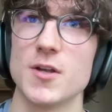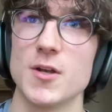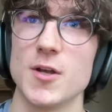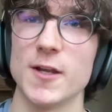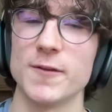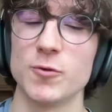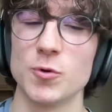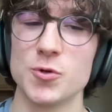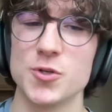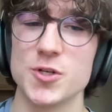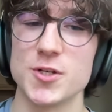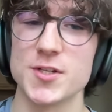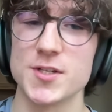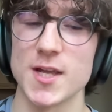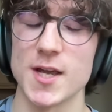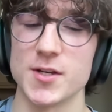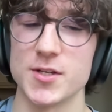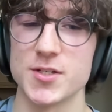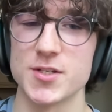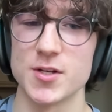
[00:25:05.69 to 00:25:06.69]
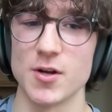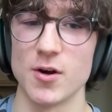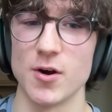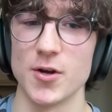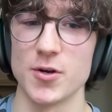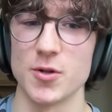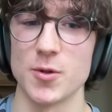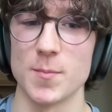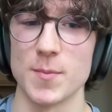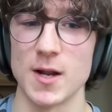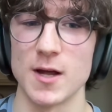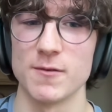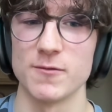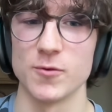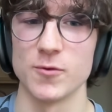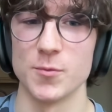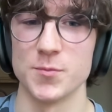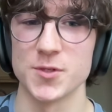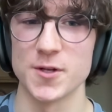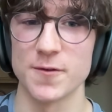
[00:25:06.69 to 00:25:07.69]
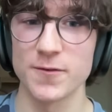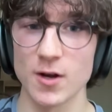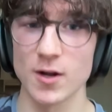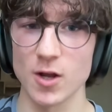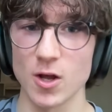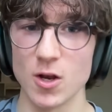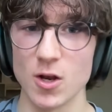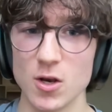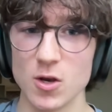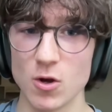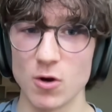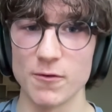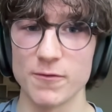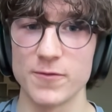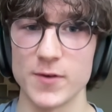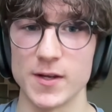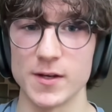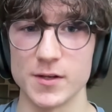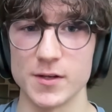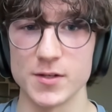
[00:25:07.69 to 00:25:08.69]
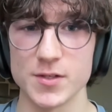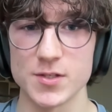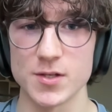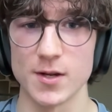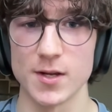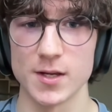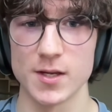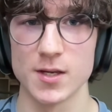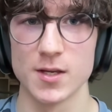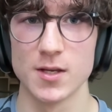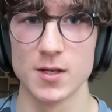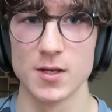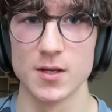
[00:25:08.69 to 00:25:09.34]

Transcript: if you're just getting started on the platforms, I feel like a lot of things, like